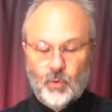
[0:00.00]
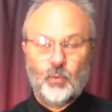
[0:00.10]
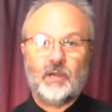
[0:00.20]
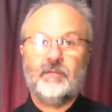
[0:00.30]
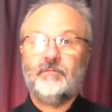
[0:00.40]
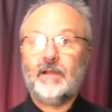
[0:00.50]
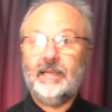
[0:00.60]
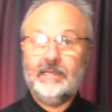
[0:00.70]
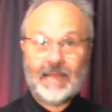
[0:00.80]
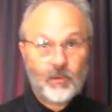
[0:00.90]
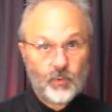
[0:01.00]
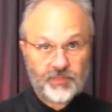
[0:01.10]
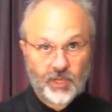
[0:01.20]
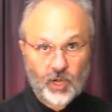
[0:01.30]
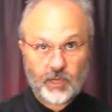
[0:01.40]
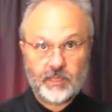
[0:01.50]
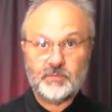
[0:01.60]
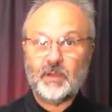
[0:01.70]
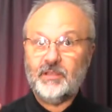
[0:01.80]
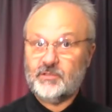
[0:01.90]
We're going to find out what the card
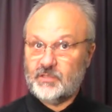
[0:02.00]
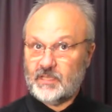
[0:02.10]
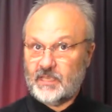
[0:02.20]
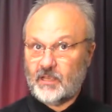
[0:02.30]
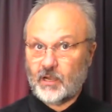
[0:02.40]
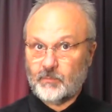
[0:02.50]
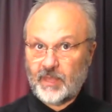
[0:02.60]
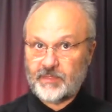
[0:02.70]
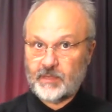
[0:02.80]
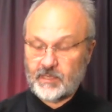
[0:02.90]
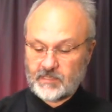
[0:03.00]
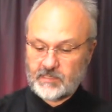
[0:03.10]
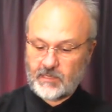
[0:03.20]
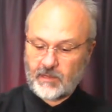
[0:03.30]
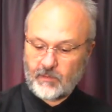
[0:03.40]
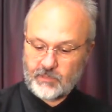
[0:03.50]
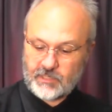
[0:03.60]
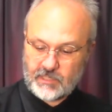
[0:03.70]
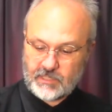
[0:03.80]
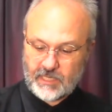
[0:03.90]
is by using the key card method, because I say, okay, I want
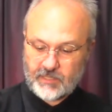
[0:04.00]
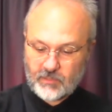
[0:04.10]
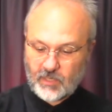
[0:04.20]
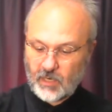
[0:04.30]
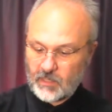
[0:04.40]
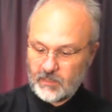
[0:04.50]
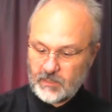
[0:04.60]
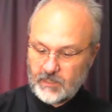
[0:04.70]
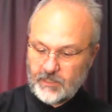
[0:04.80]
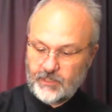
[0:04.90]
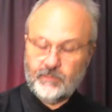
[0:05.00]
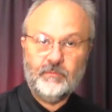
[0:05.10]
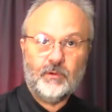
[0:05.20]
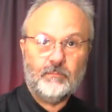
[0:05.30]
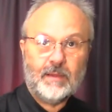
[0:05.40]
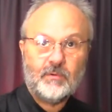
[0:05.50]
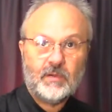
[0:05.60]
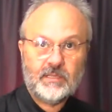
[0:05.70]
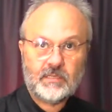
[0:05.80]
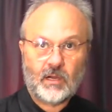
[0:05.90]
you to take your card, your
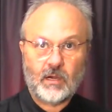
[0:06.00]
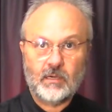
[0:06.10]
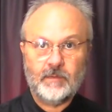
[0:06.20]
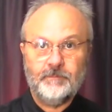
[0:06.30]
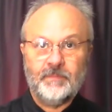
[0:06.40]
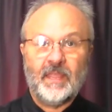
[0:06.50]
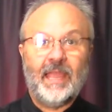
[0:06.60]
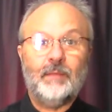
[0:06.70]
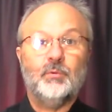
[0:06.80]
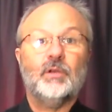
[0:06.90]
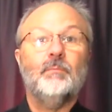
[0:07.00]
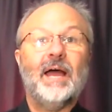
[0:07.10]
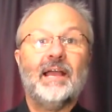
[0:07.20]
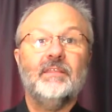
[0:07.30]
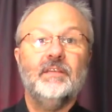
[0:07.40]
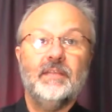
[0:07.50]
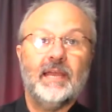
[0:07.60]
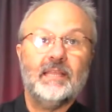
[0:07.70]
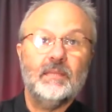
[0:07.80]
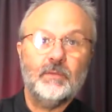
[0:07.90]
memorized card, and put it back in the
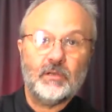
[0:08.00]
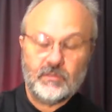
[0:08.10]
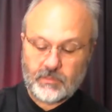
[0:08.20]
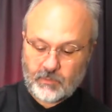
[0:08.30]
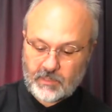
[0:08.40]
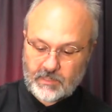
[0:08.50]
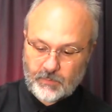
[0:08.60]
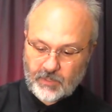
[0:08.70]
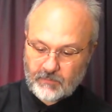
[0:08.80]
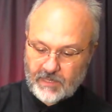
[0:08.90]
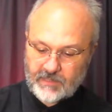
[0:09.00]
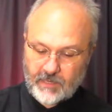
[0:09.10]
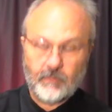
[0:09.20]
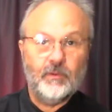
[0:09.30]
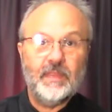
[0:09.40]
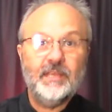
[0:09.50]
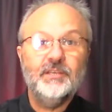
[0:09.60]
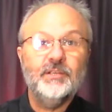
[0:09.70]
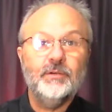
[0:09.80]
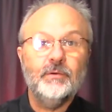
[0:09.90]
deck in the middle. So we're going to say, put it right there. And when they
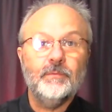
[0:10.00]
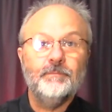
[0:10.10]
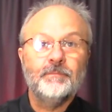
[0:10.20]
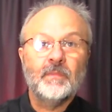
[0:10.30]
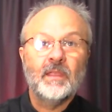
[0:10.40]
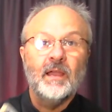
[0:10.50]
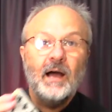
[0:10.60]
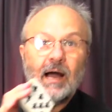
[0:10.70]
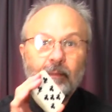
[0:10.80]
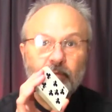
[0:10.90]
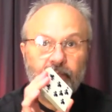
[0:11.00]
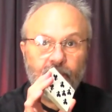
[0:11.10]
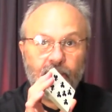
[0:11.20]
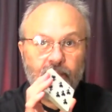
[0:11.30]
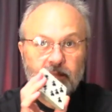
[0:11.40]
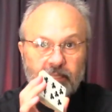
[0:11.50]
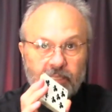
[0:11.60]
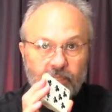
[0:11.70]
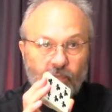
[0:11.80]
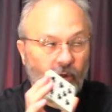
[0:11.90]
do, I'm looking at the
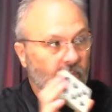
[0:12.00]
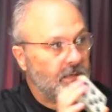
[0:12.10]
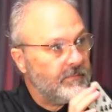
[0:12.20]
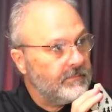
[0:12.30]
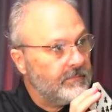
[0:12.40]
key card.